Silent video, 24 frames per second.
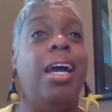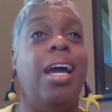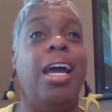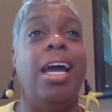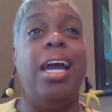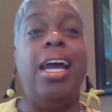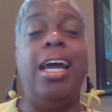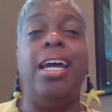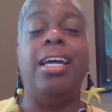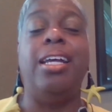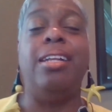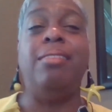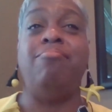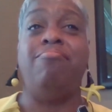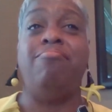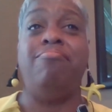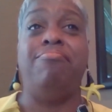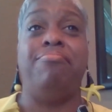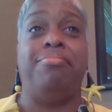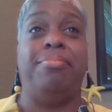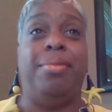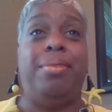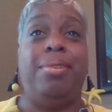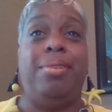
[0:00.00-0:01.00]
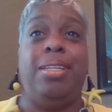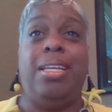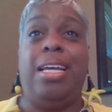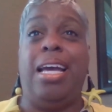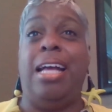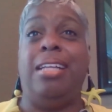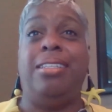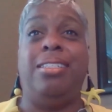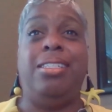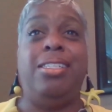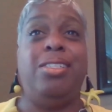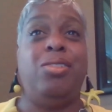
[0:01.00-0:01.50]
And
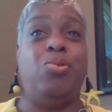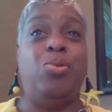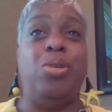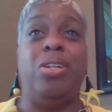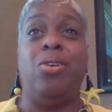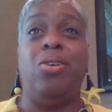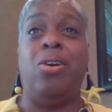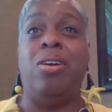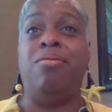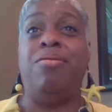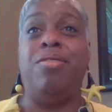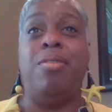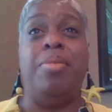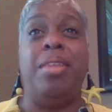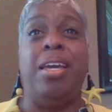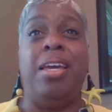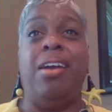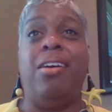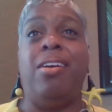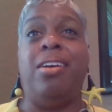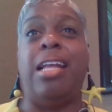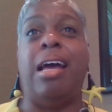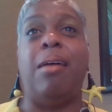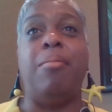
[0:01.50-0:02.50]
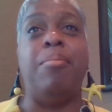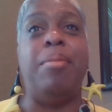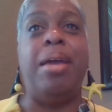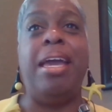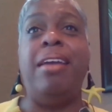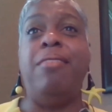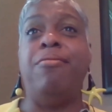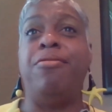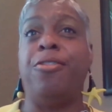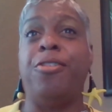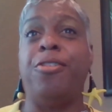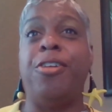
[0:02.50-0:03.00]
I just went on from there and I
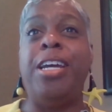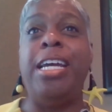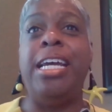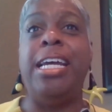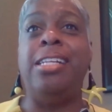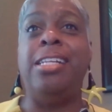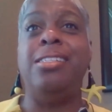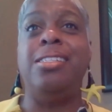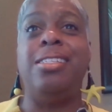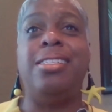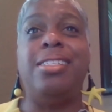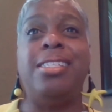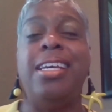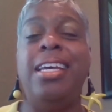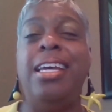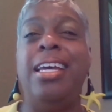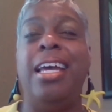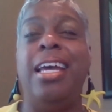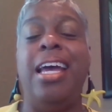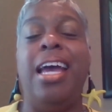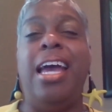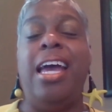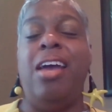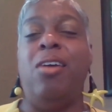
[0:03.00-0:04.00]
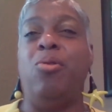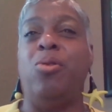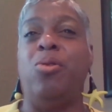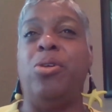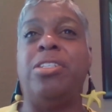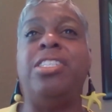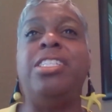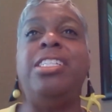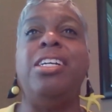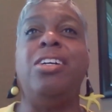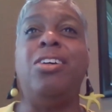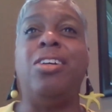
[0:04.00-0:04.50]
made friends and we're
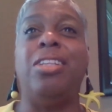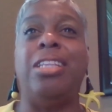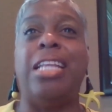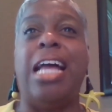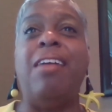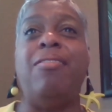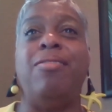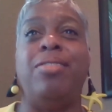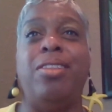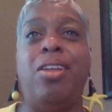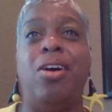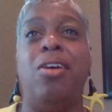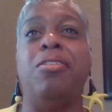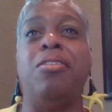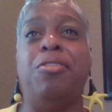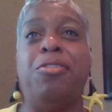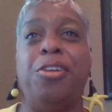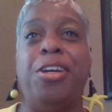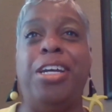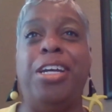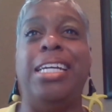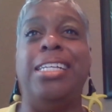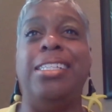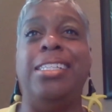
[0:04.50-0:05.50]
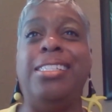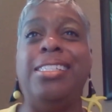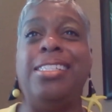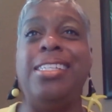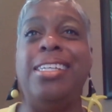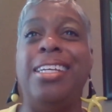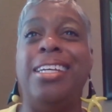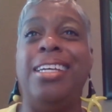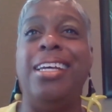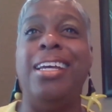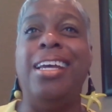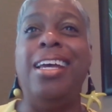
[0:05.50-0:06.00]
still lifelong friends.
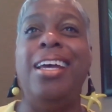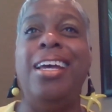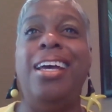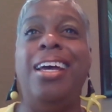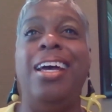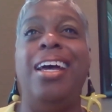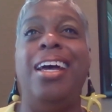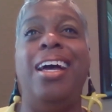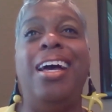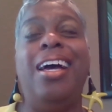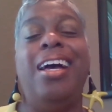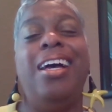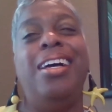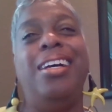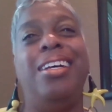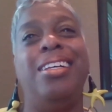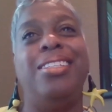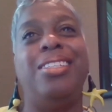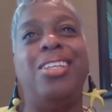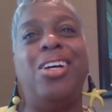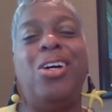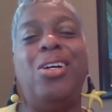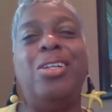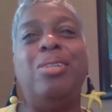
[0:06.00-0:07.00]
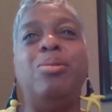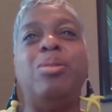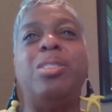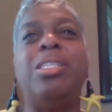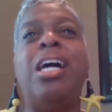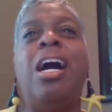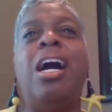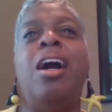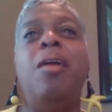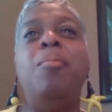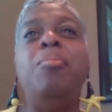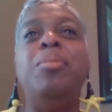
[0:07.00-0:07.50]
Mm. So it was
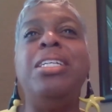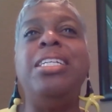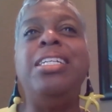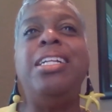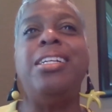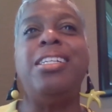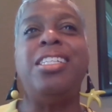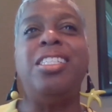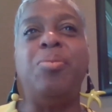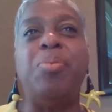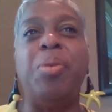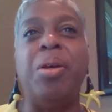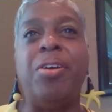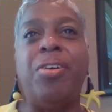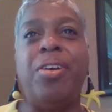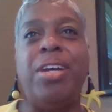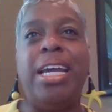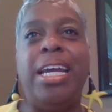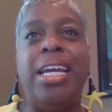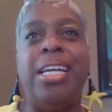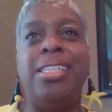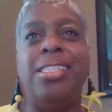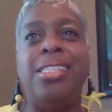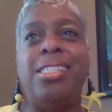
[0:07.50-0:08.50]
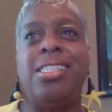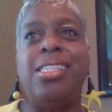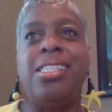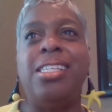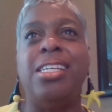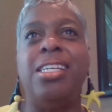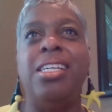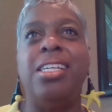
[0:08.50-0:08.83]
a humbling experience.